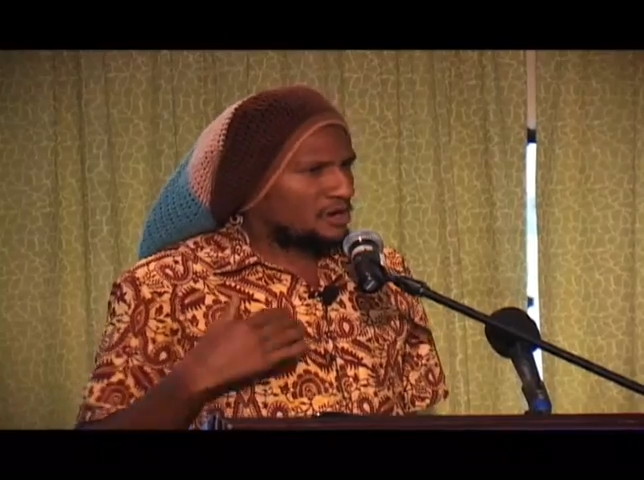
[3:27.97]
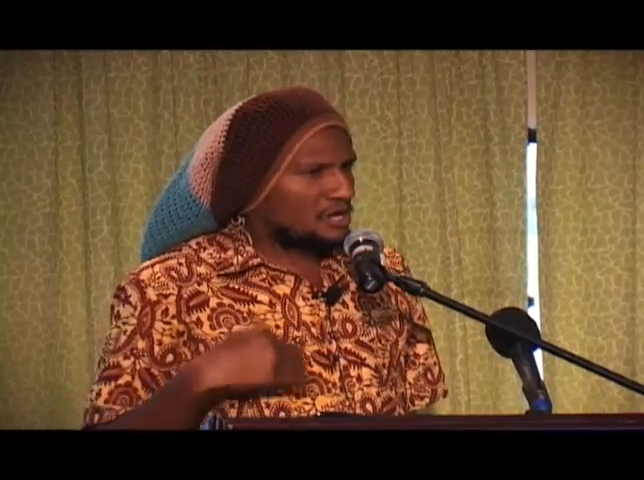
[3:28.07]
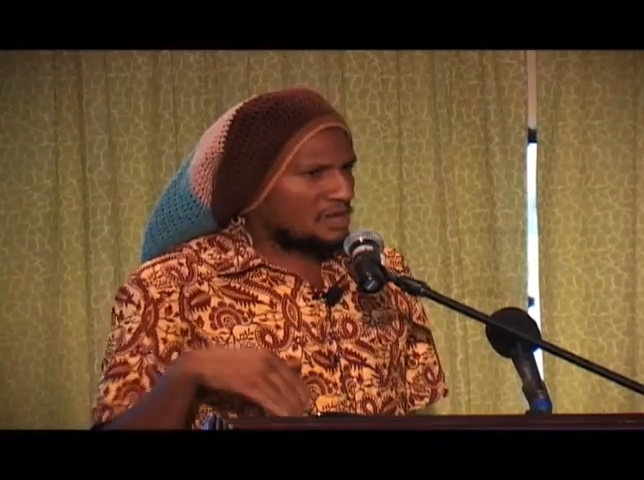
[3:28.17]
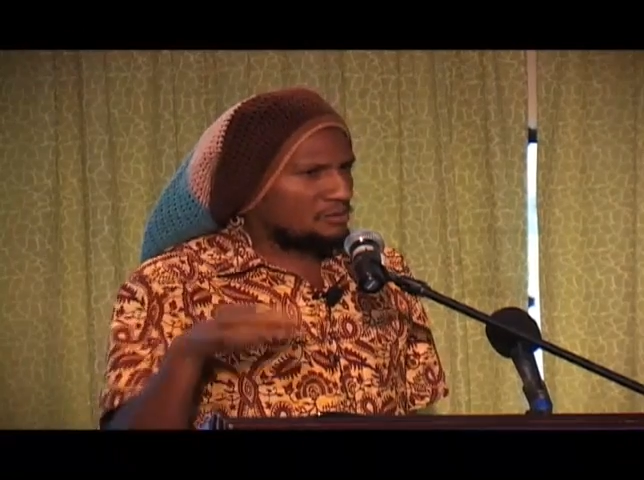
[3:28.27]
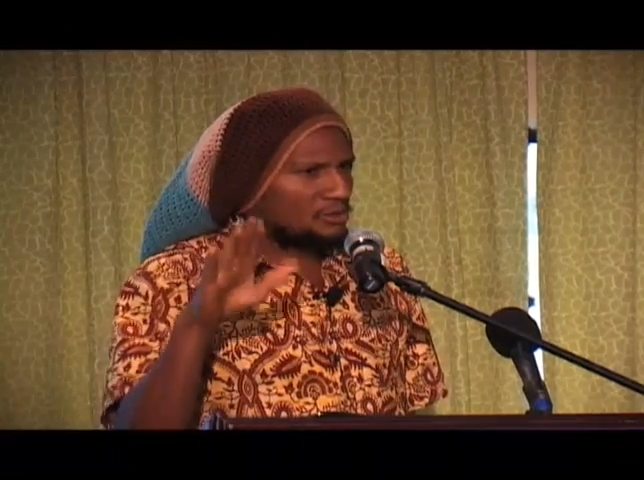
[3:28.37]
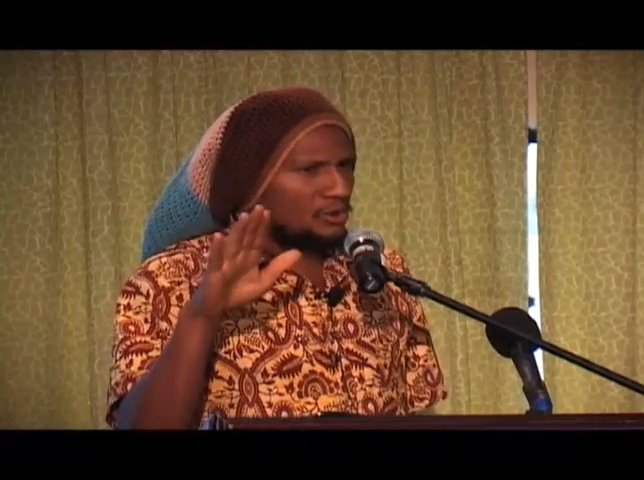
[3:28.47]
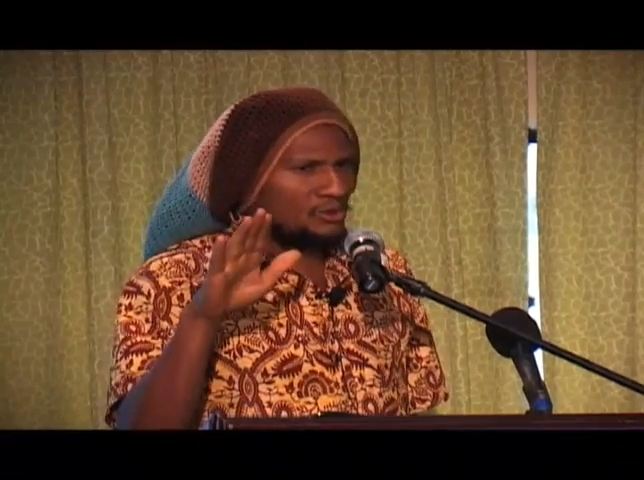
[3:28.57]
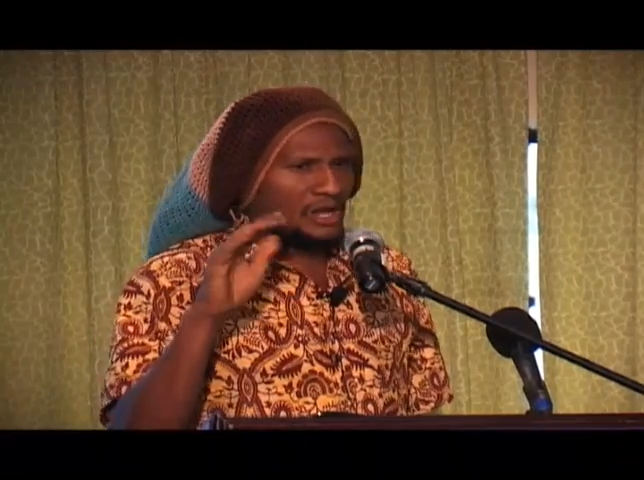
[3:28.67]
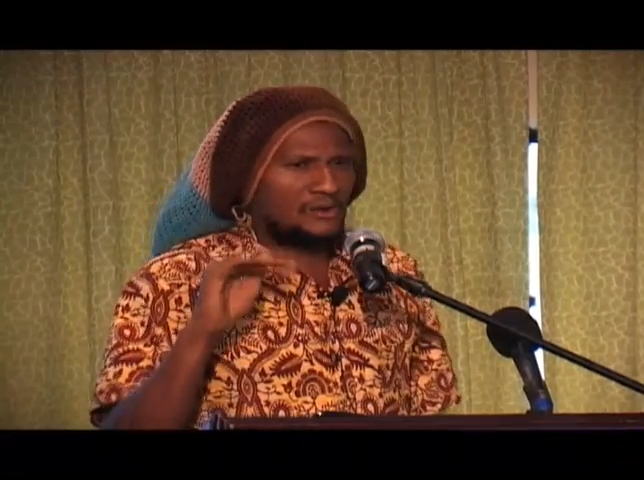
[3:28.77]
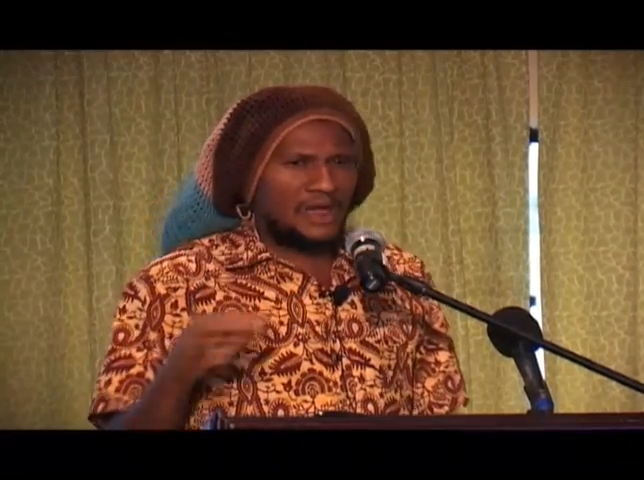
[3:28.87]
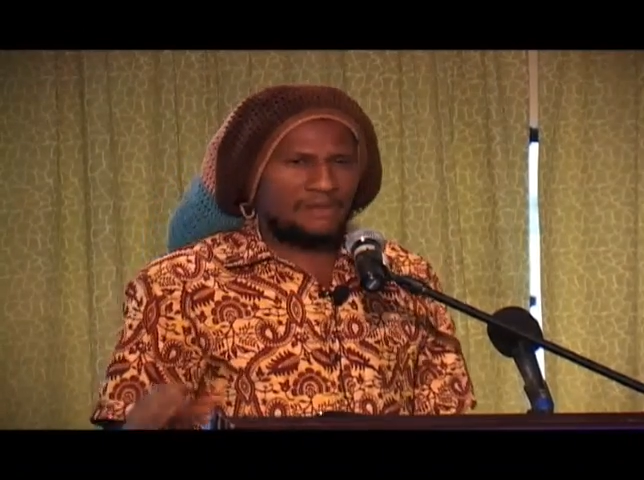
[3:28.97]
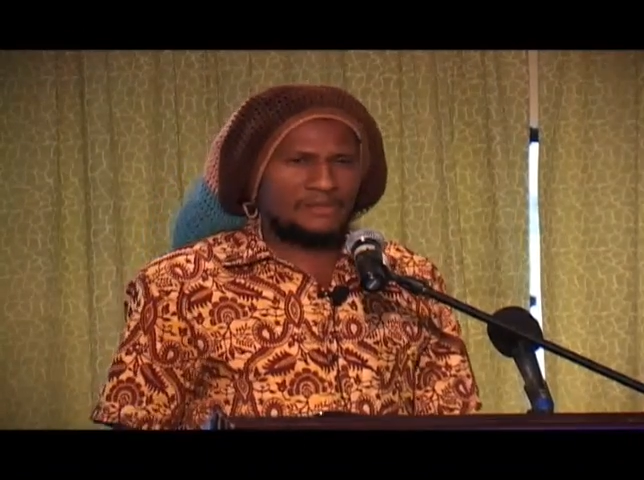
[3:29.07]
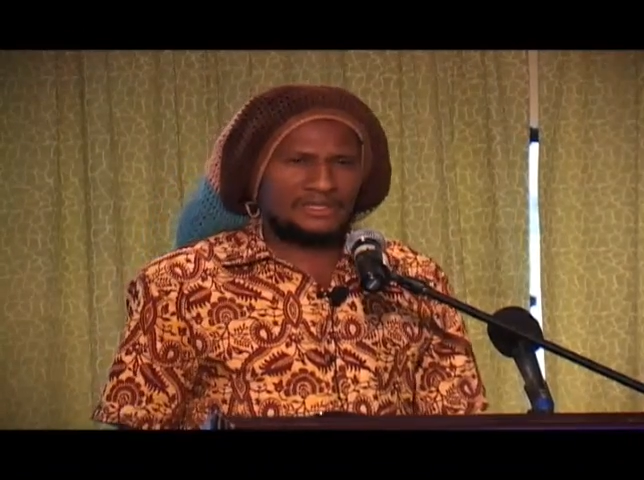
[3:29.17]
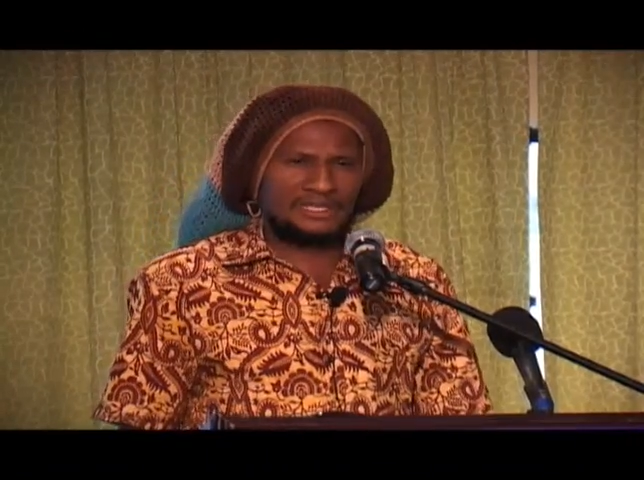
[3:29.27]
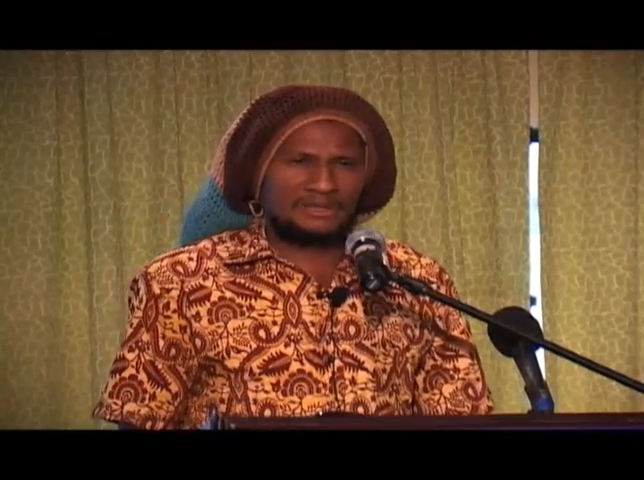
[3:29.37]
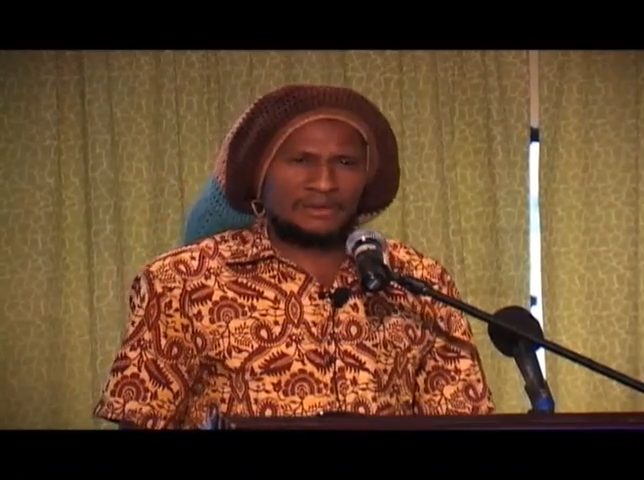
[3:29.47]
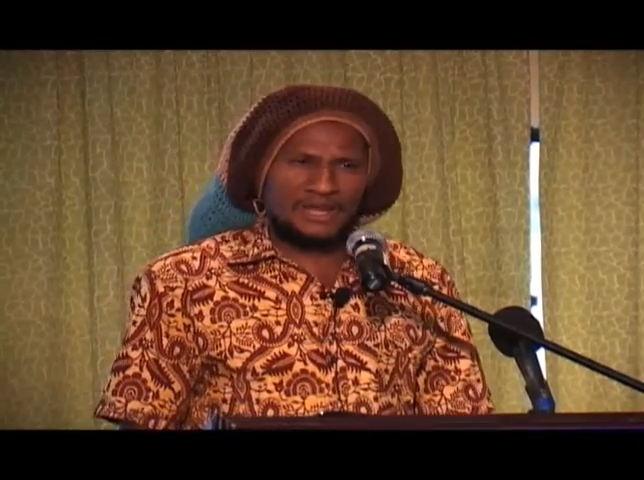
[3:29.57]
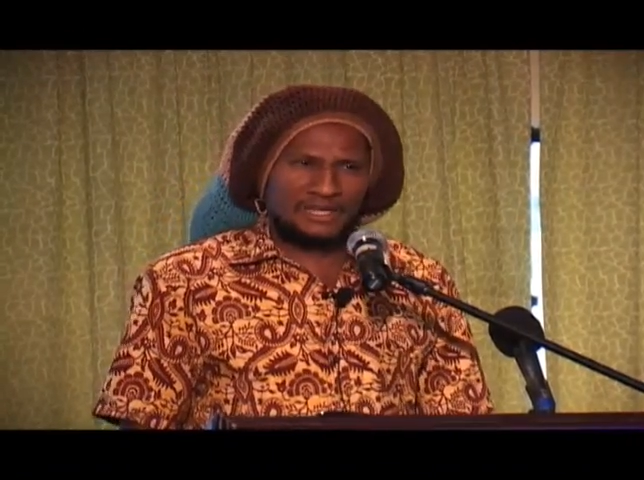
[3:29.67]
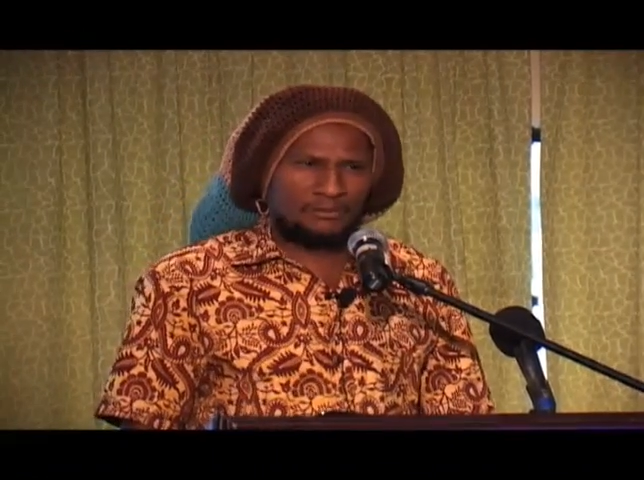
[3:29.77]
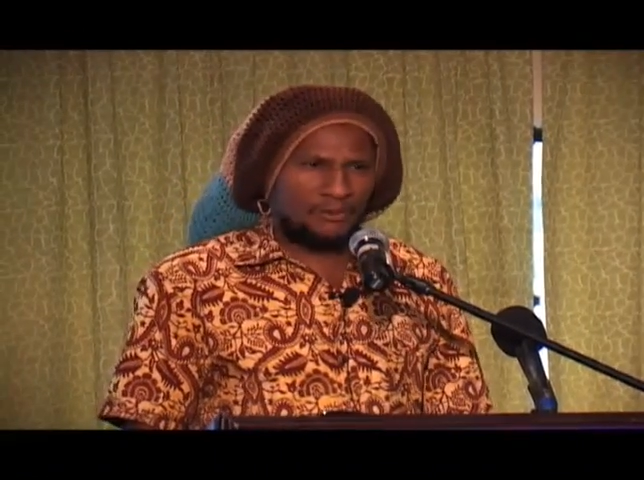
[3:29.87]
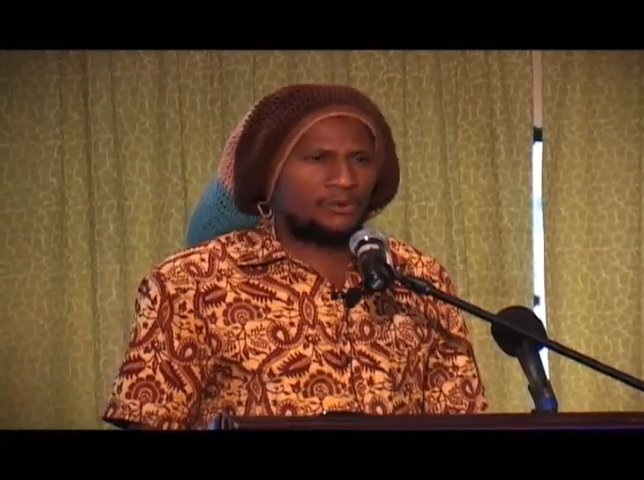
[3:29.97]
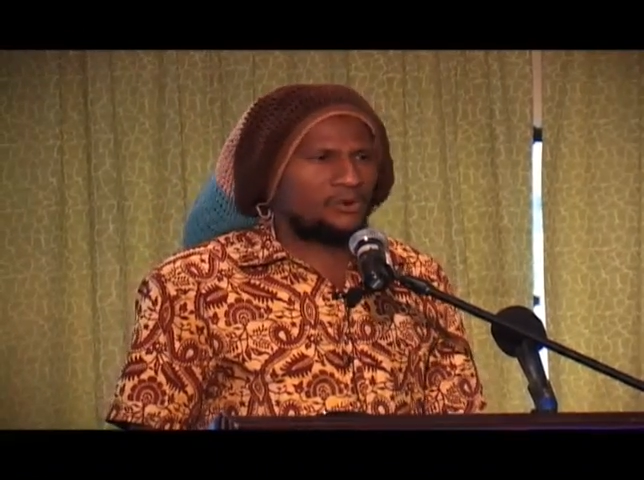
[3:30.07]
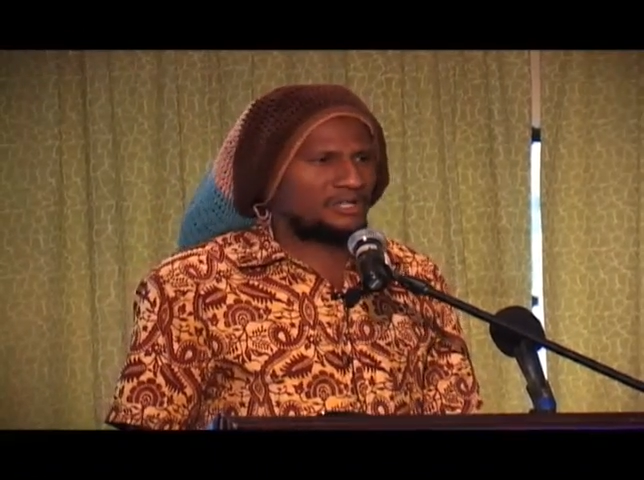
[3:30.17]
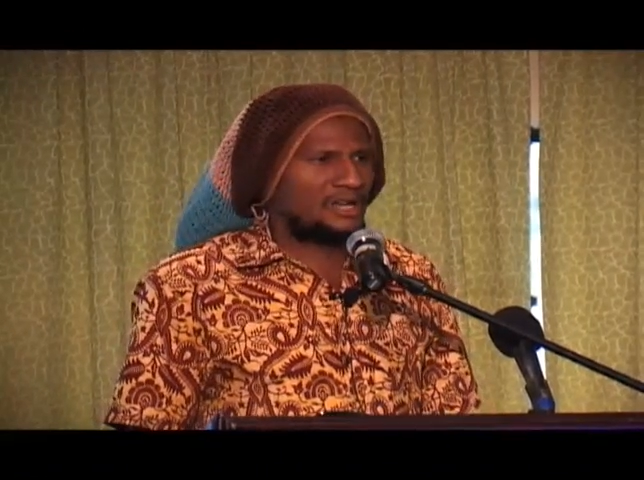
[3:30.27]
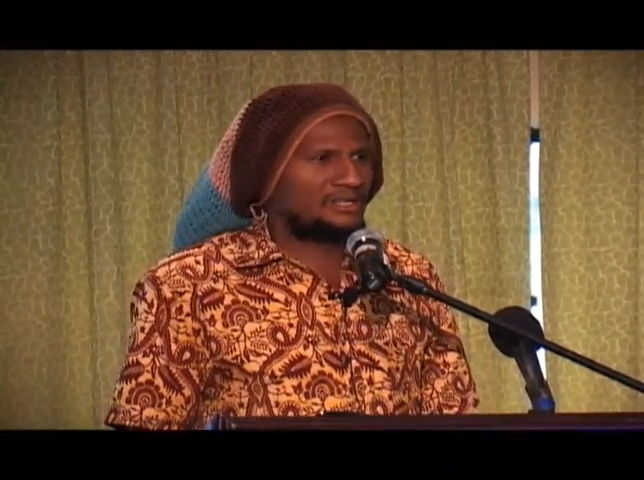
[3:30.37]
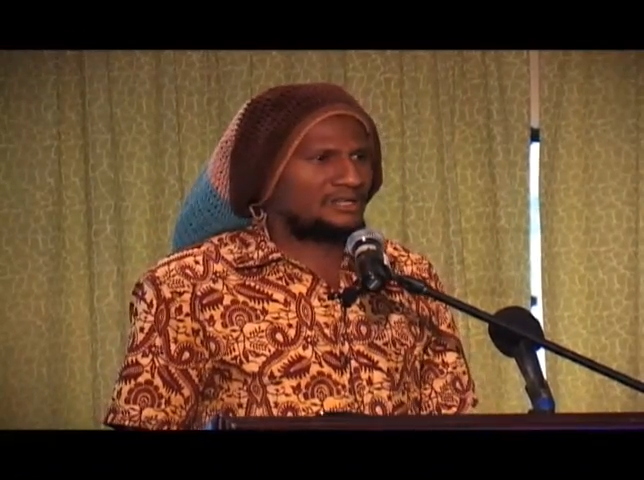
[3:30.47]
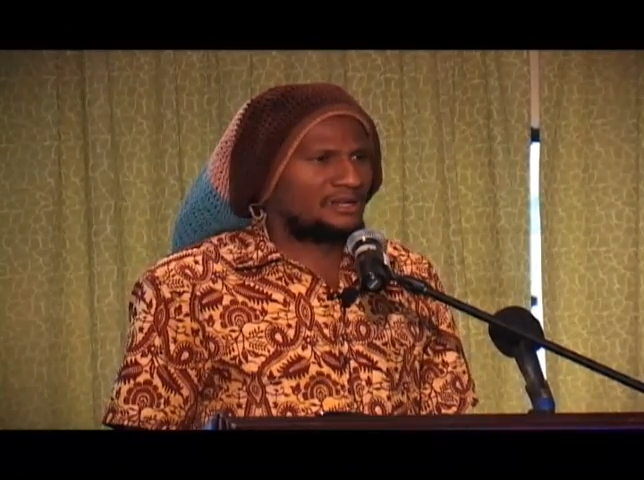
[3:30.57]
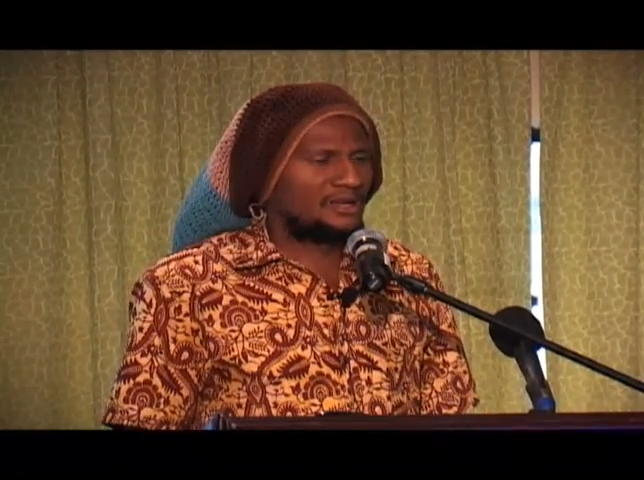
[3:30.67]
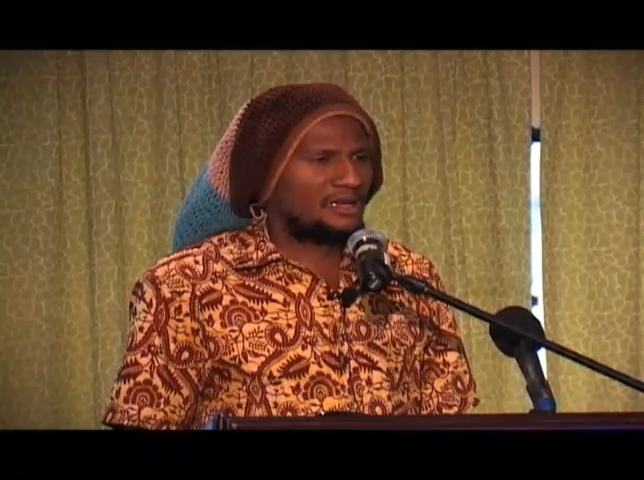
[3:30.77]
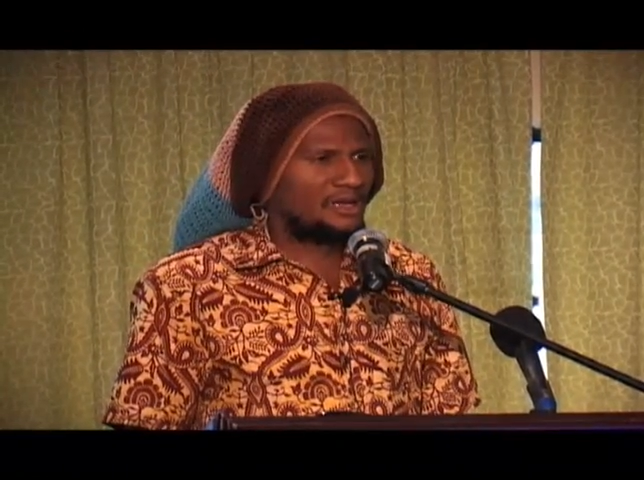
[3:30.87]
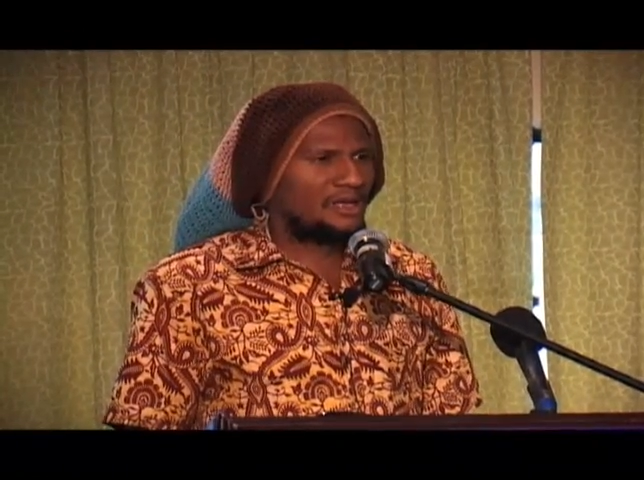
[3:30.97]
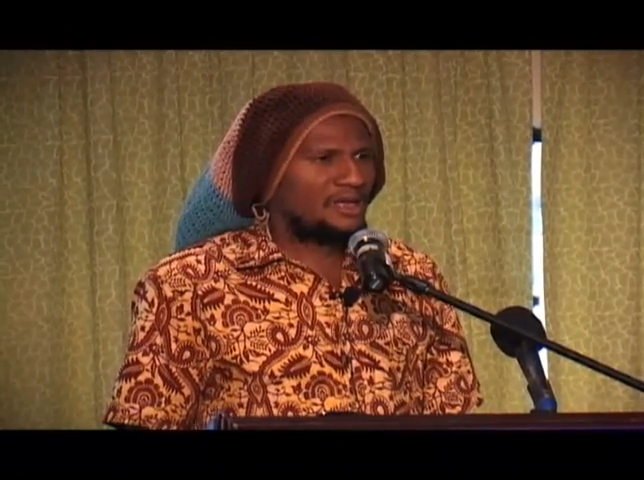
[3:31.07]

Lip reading: Their aim is to go out and write business plans and proposals.